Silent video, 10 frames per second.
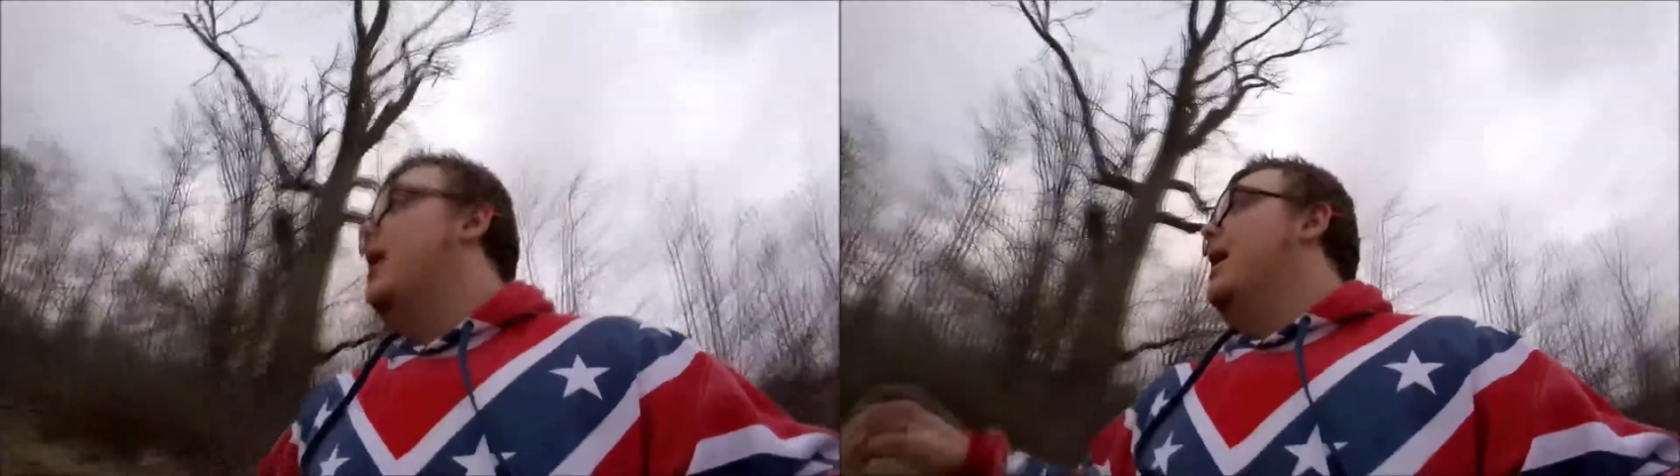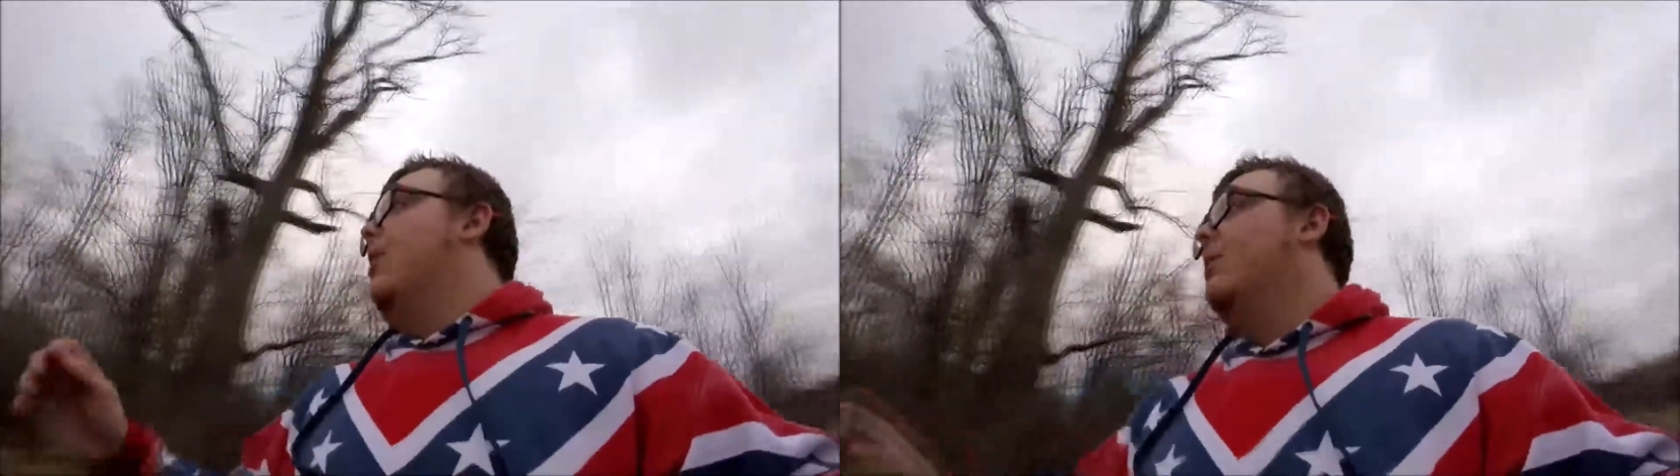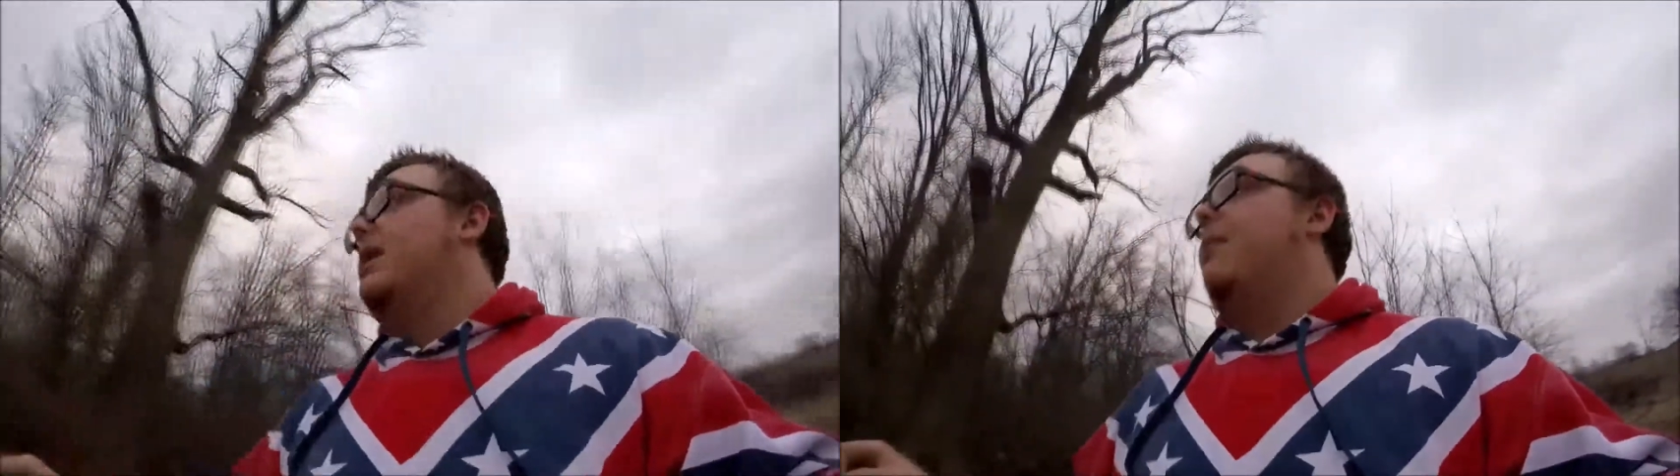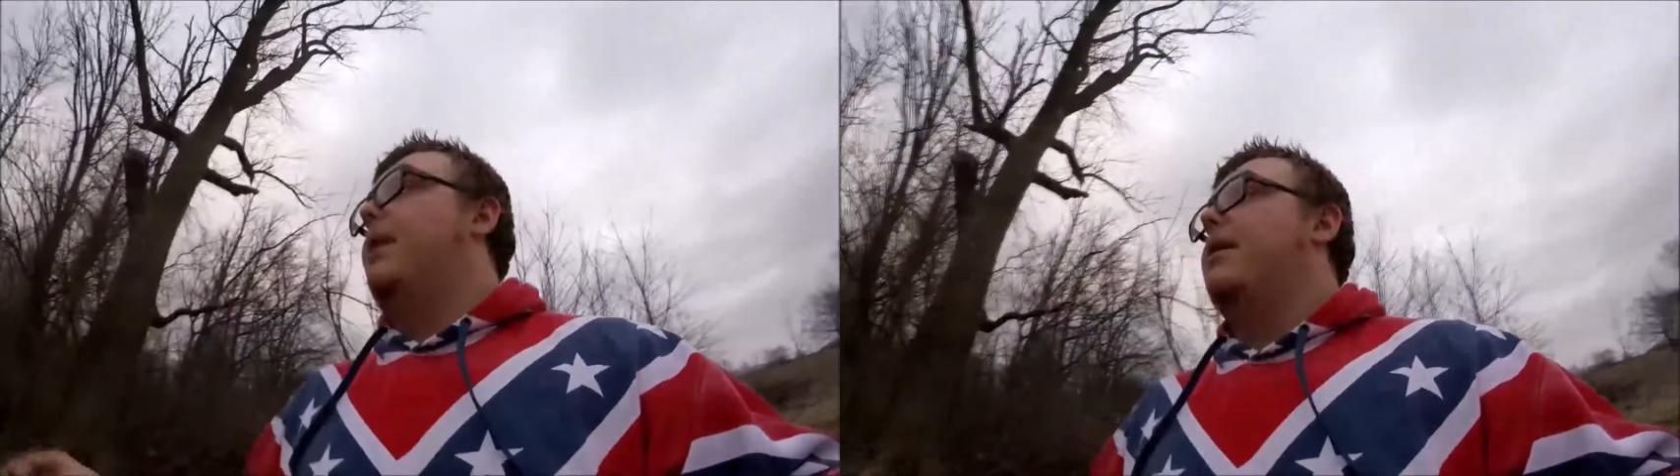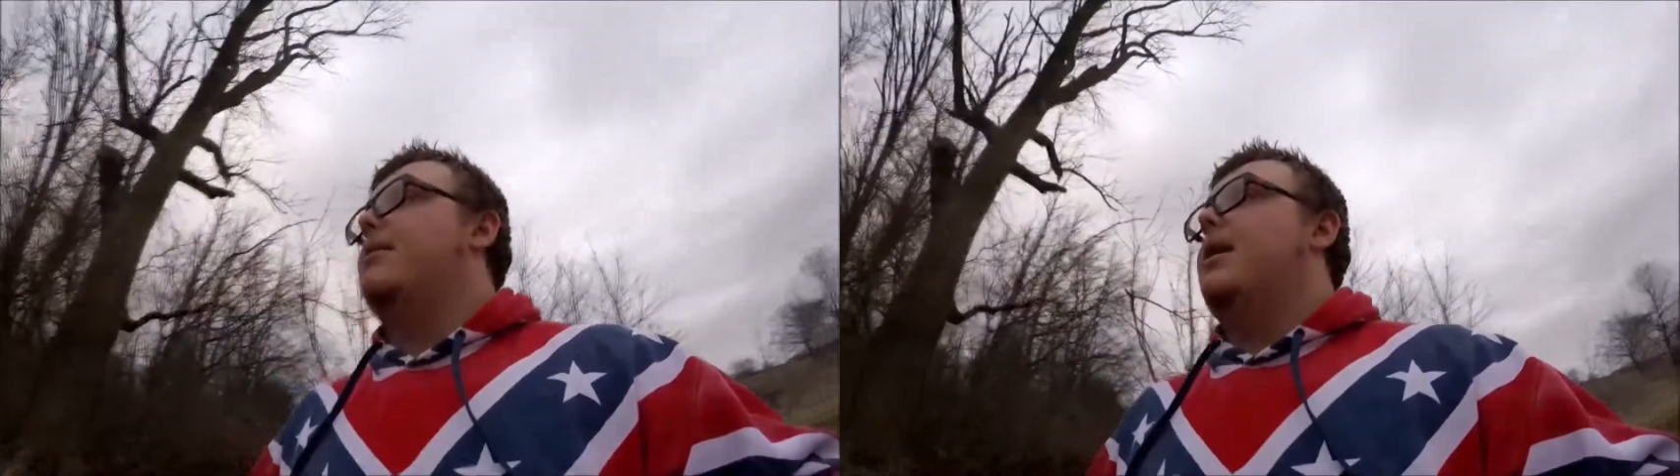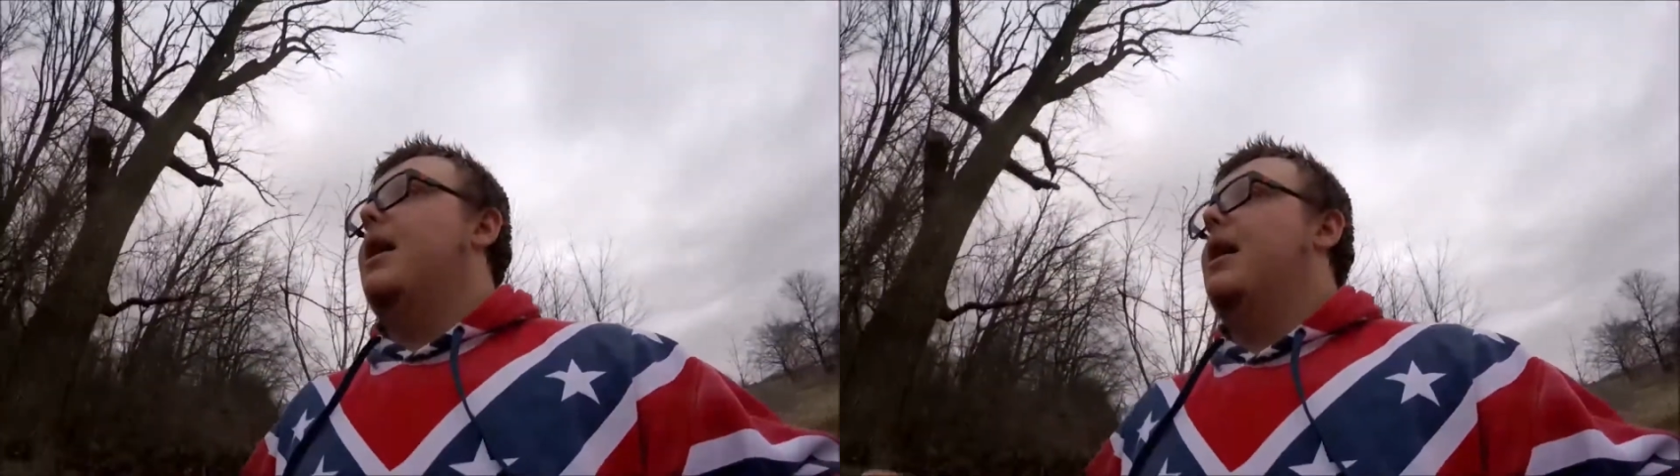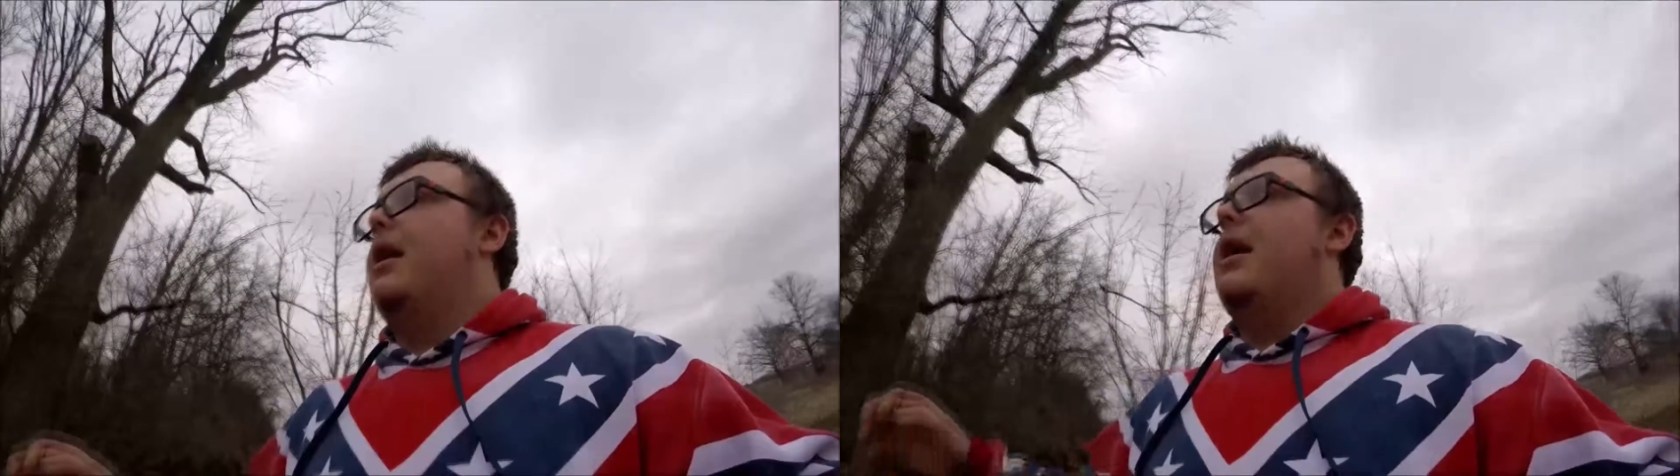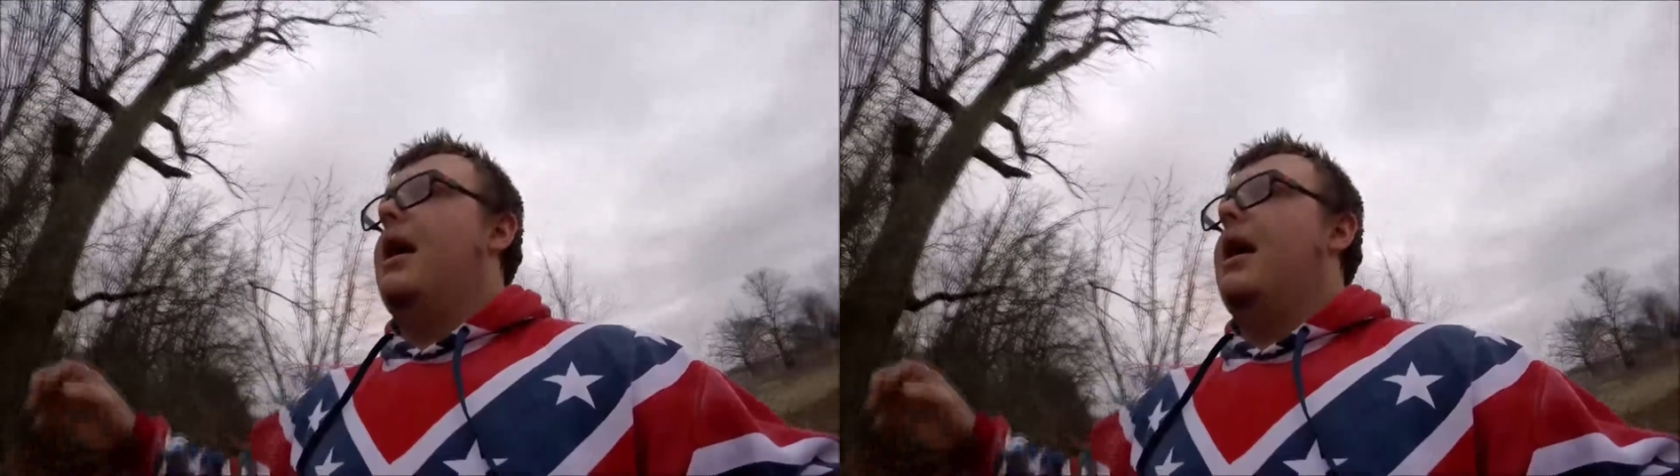And with that being said,